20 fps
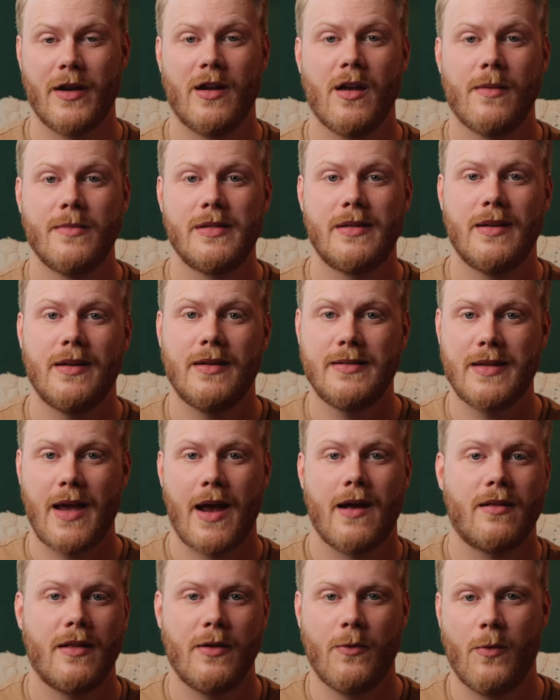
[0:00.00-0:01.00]
it comes to
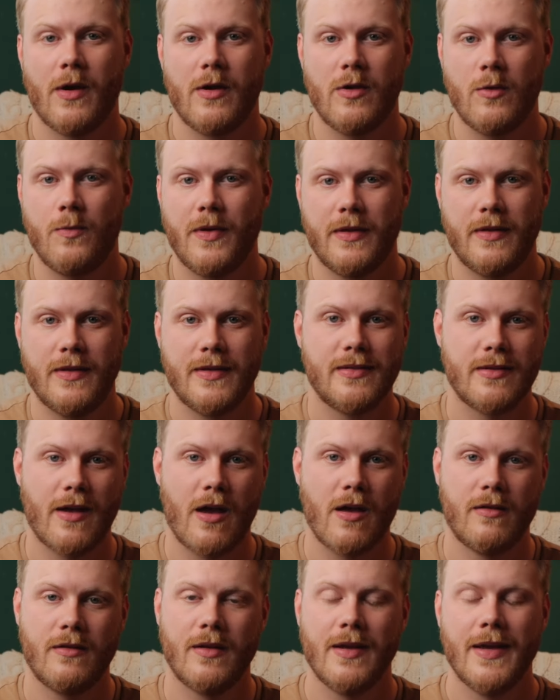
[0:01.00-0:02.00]
exactly where you put the sun,